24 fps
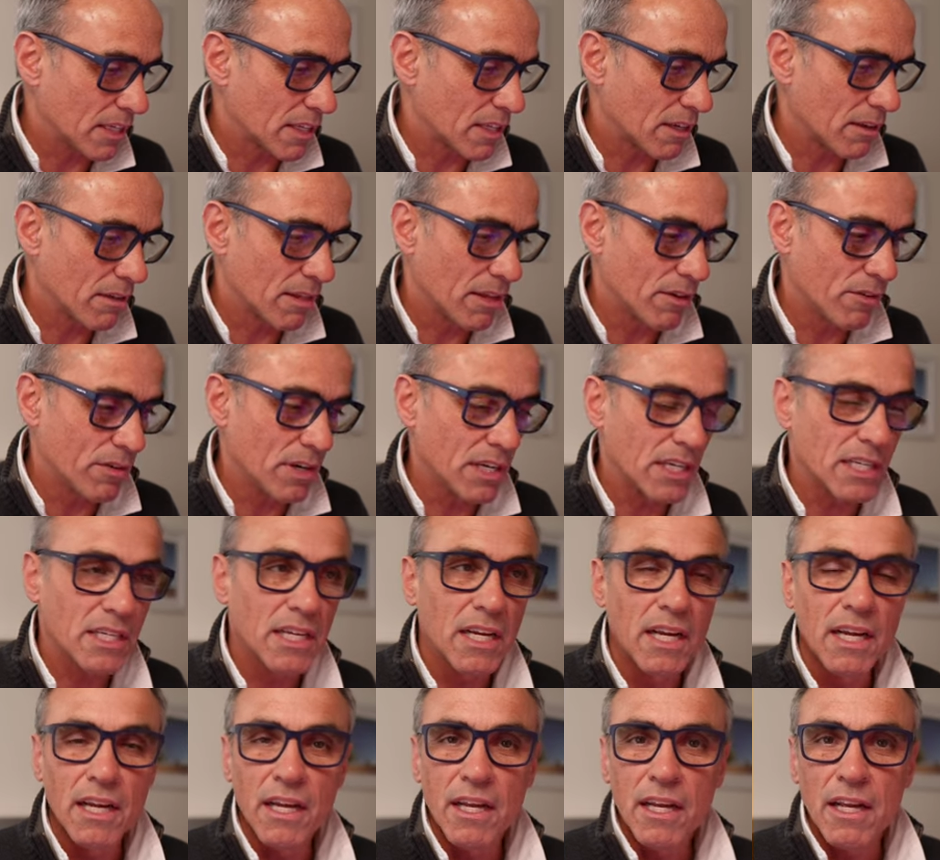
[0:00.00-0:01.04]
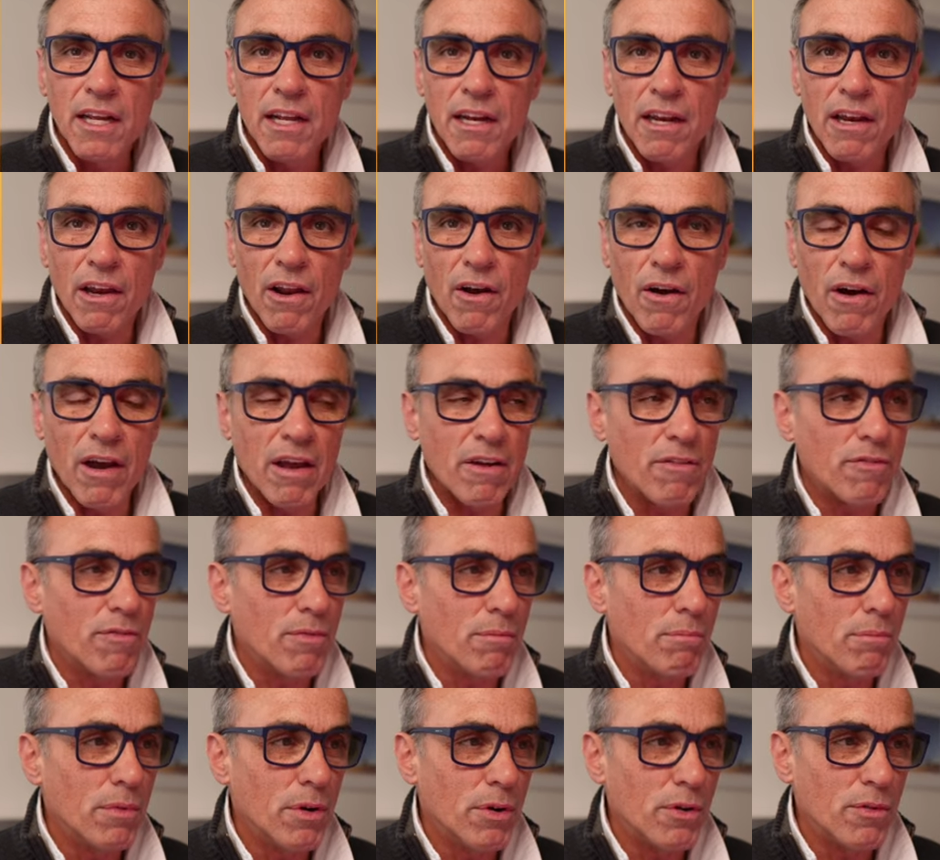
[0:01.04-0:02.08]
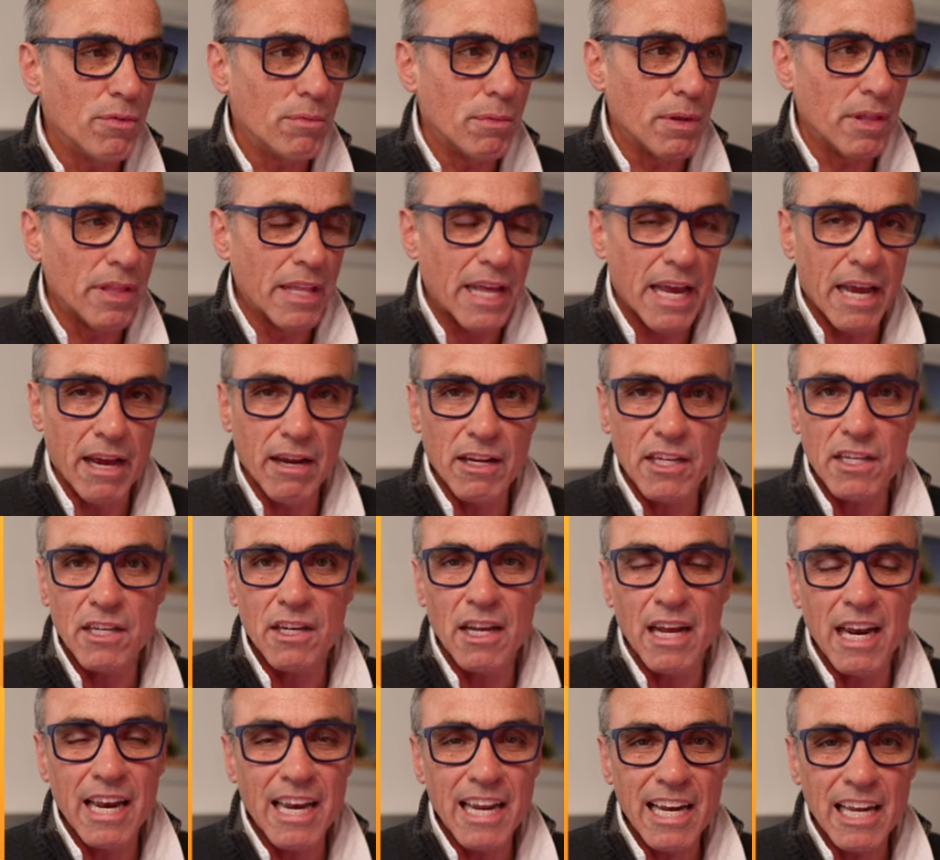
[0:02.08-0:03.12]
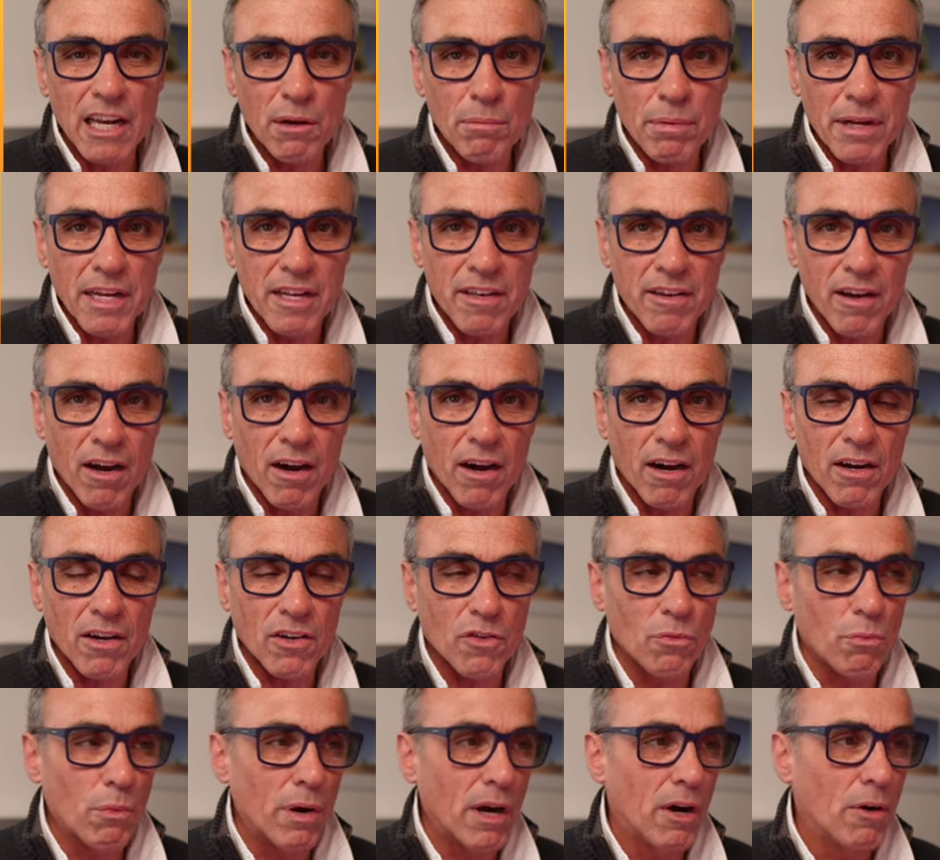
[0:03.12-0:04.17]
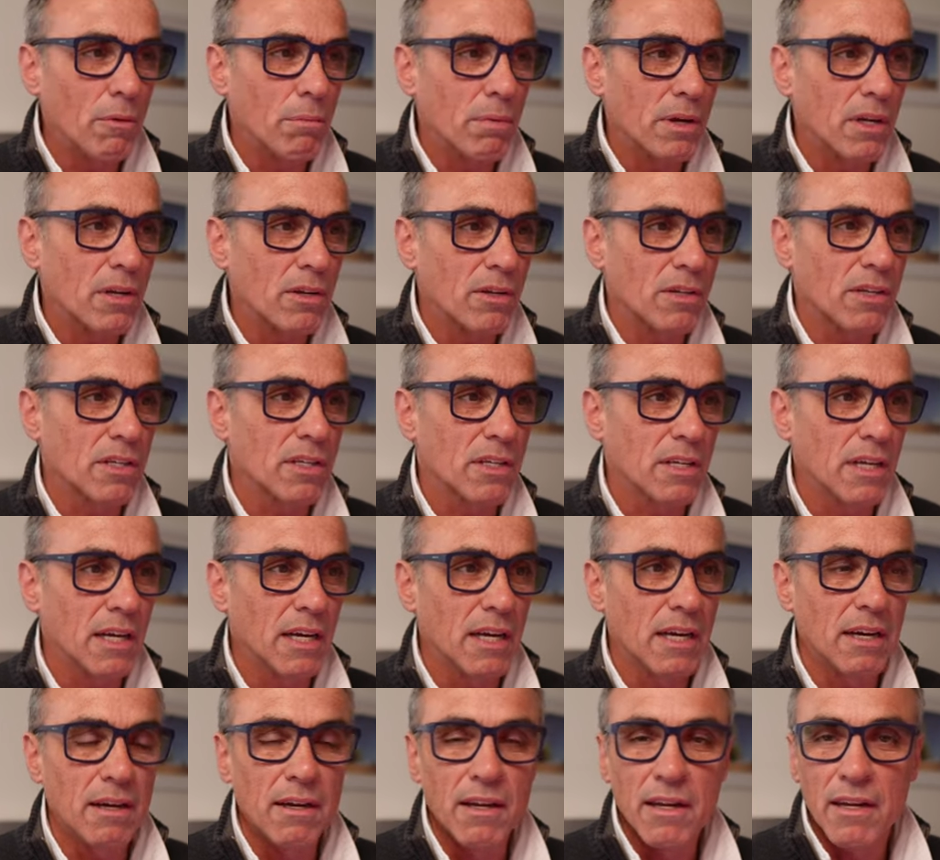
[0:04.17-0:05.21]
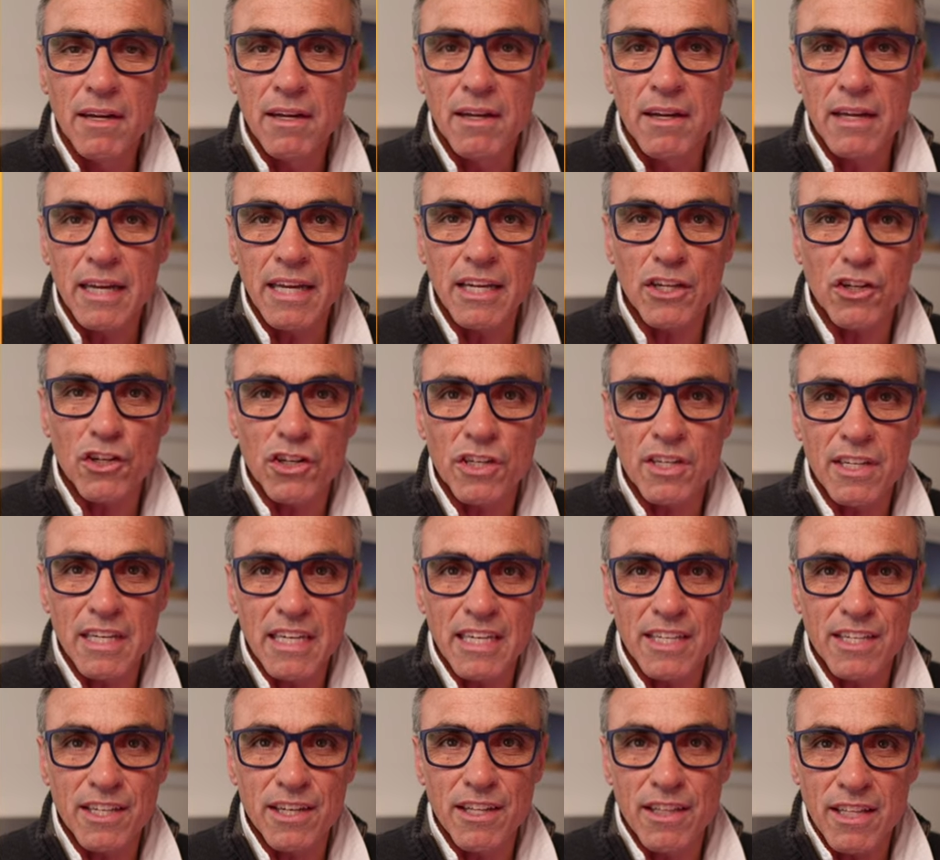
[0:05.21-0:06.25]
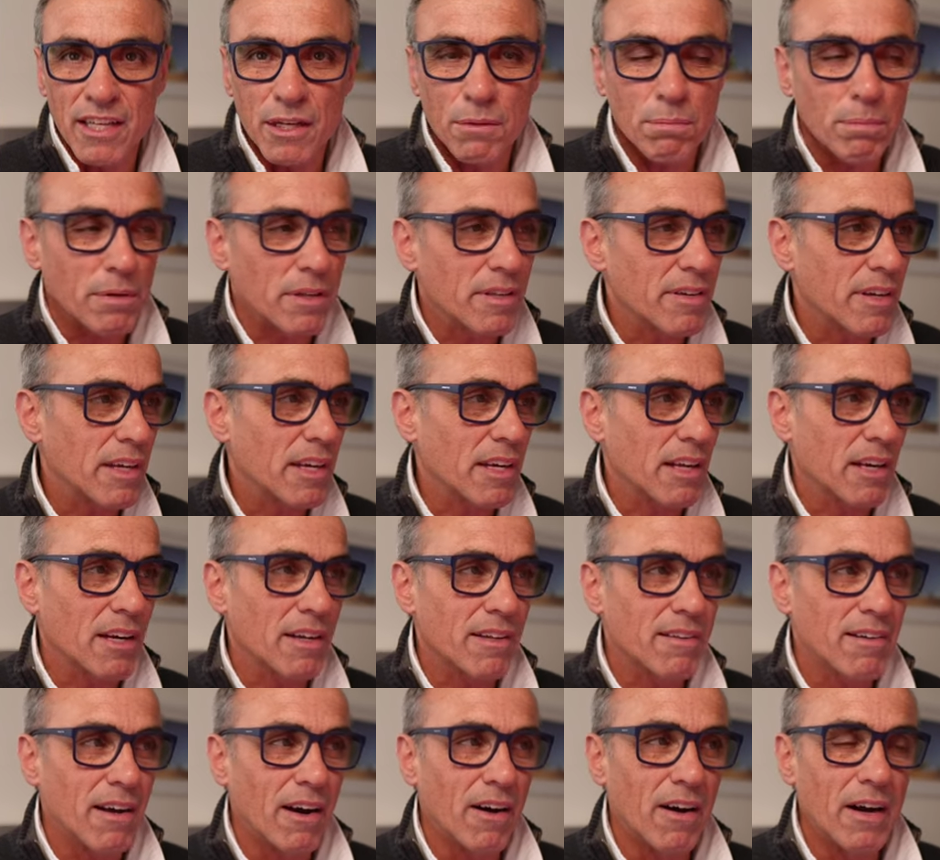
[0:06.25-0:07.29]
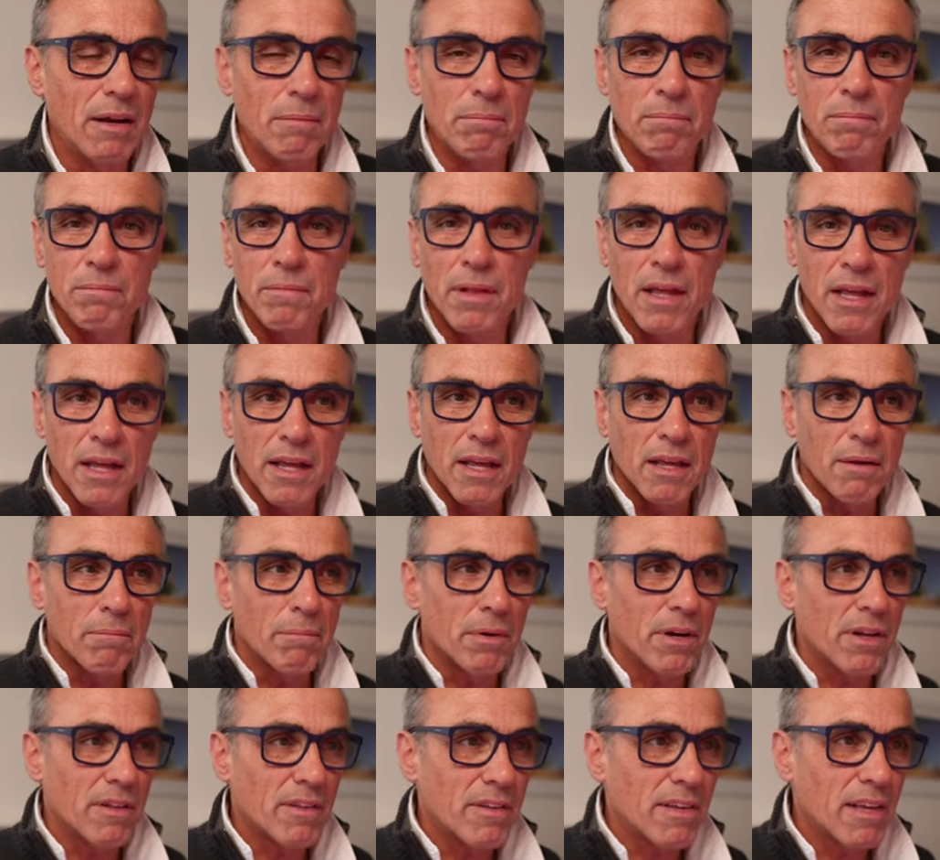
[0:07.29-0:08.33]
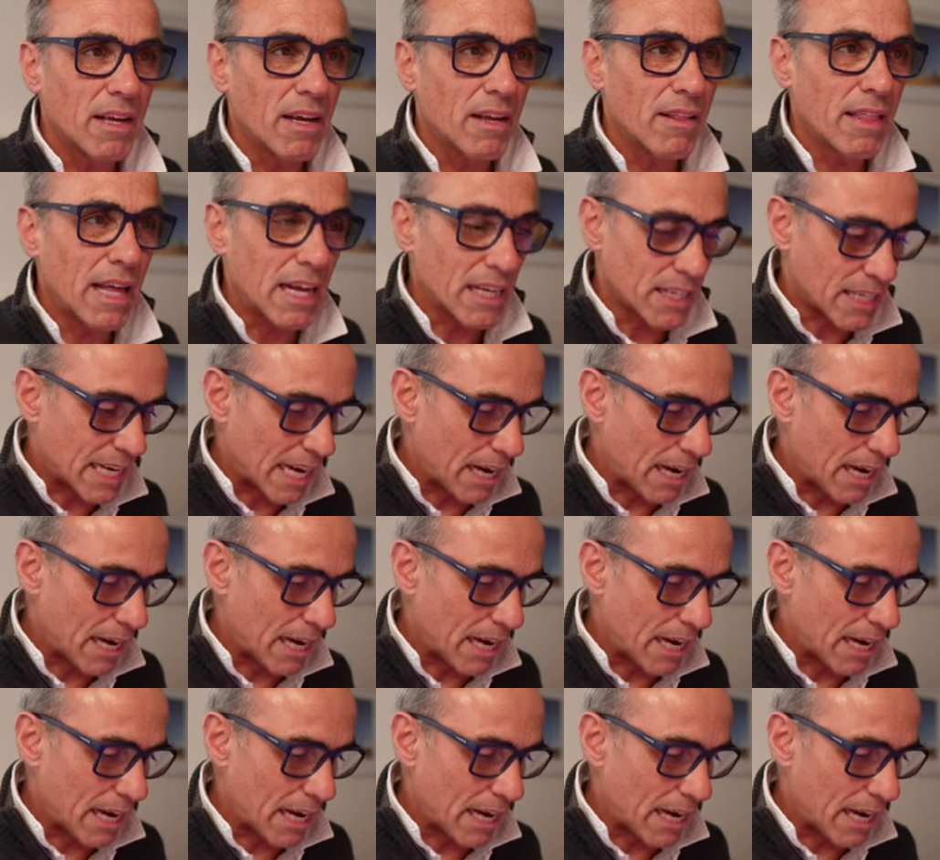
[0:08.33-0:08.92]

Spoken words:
So there is live movement there. It's a little bit dark as well, because it just is at this particular time. But that's